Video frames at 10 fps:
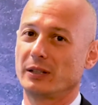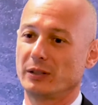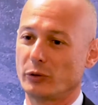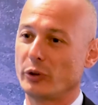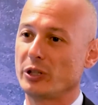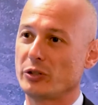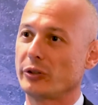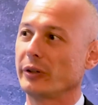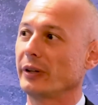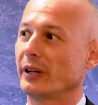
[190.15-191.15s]
the
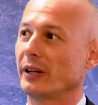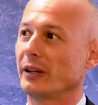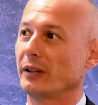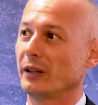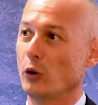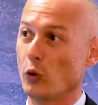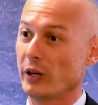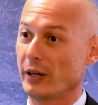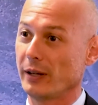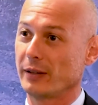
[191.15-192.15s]
region, and
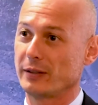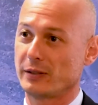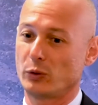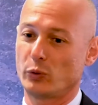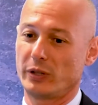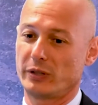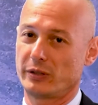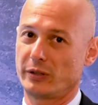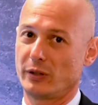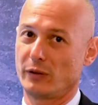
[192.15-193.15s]
looking at the
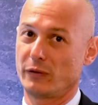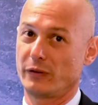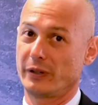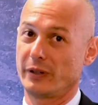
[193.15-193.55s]
situation of